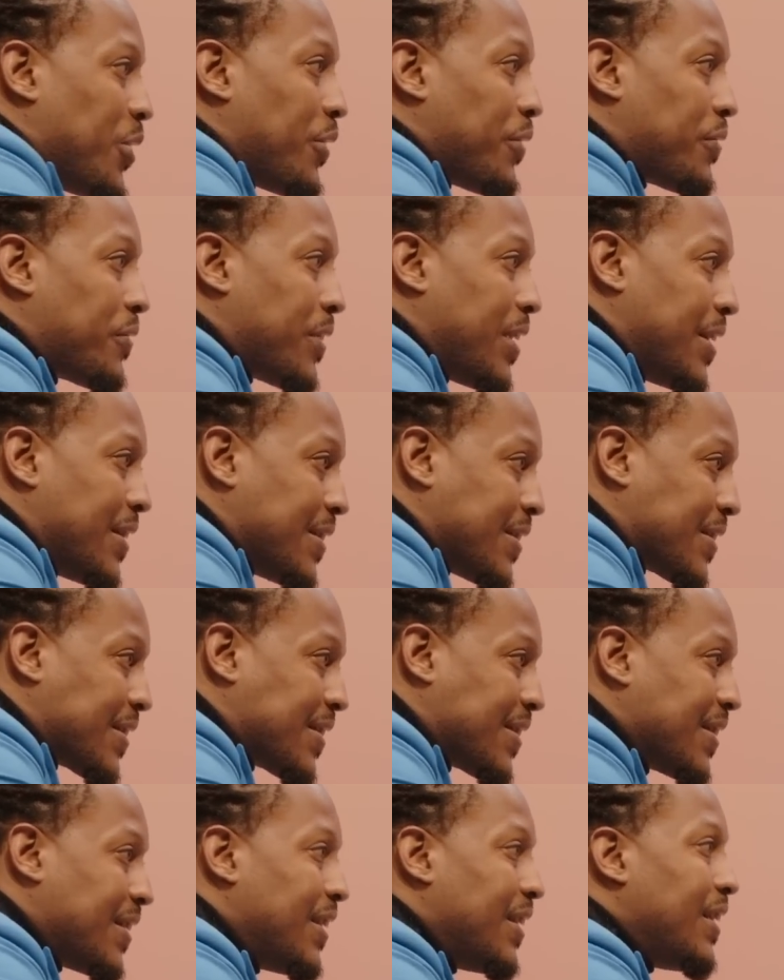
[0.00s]
friends,
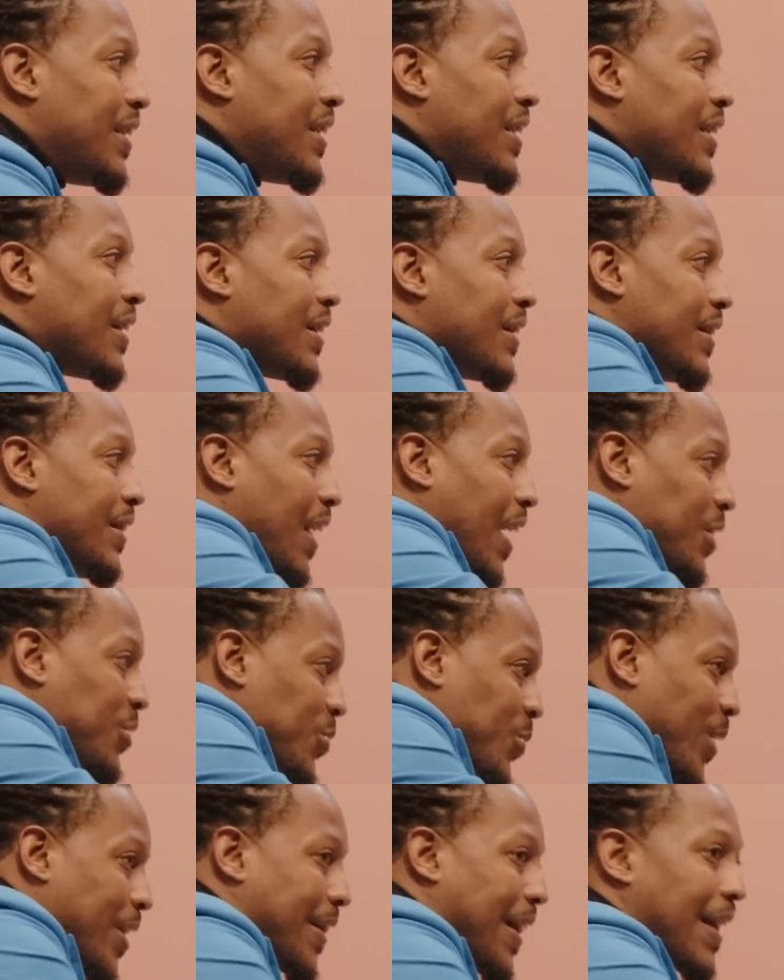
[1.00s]

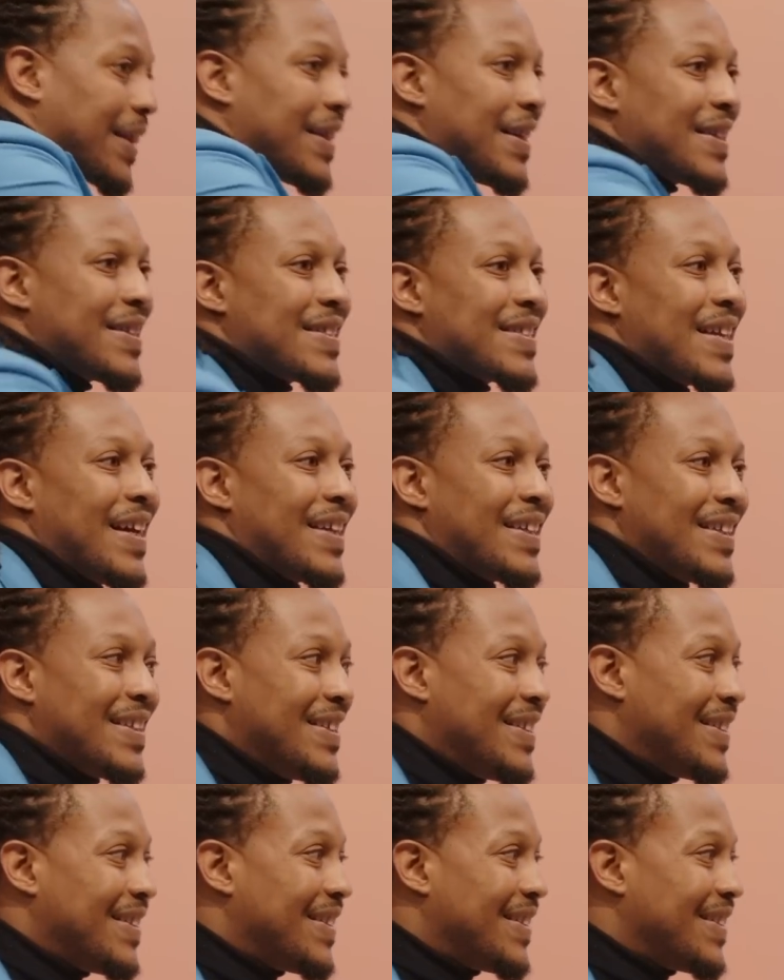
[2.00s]
that's when that thing
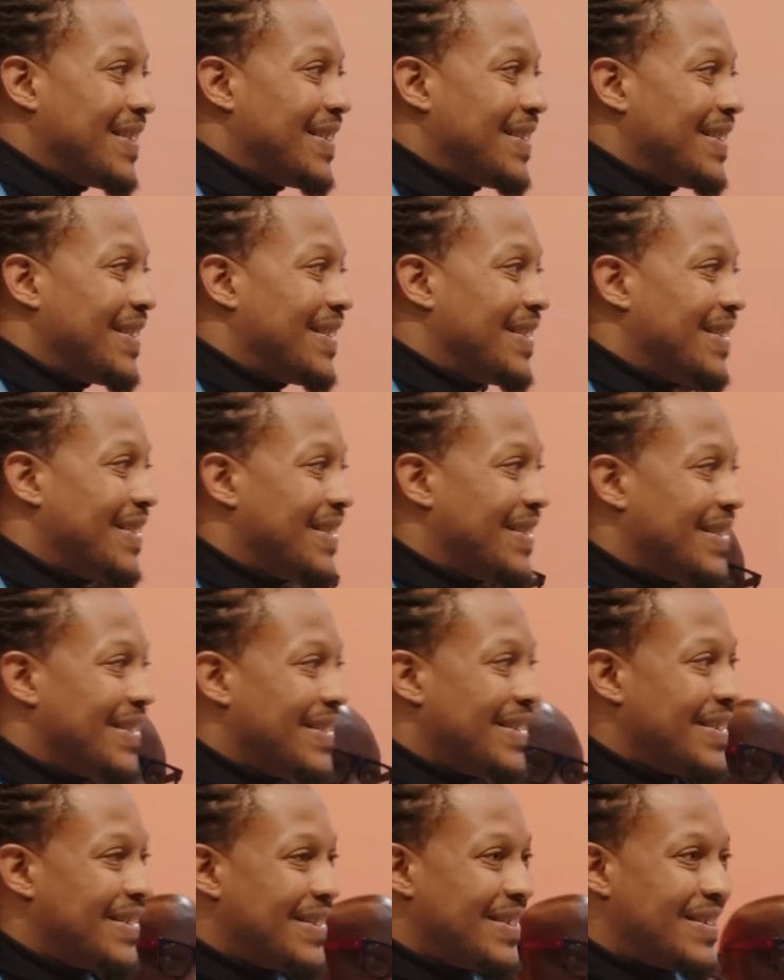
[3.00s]
started.
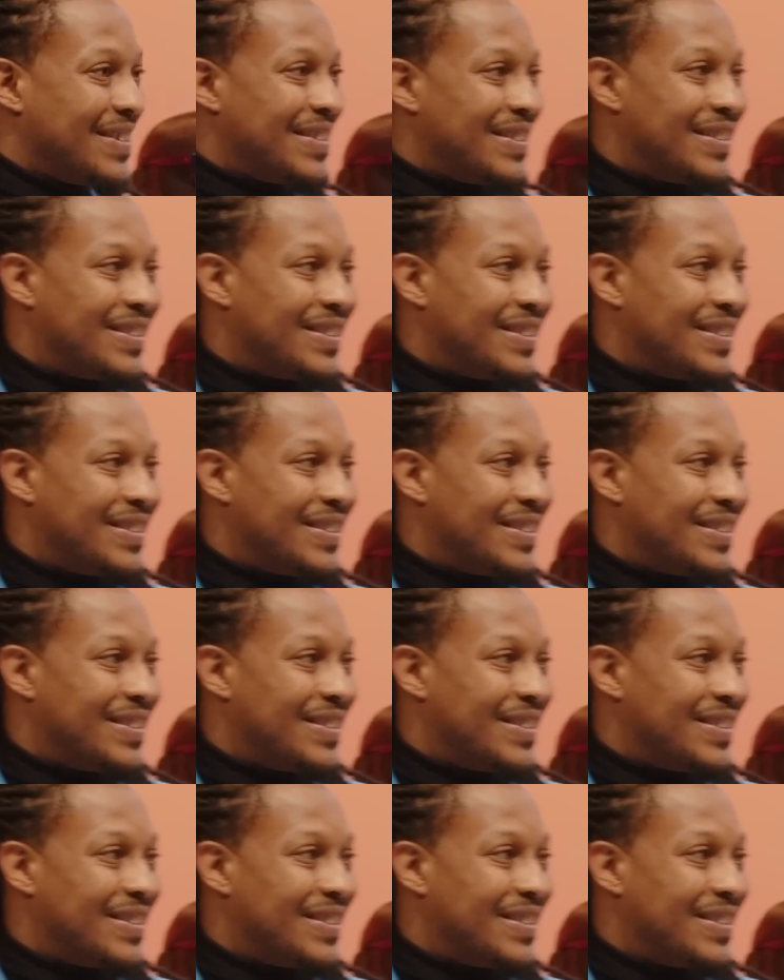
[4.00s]
Wow.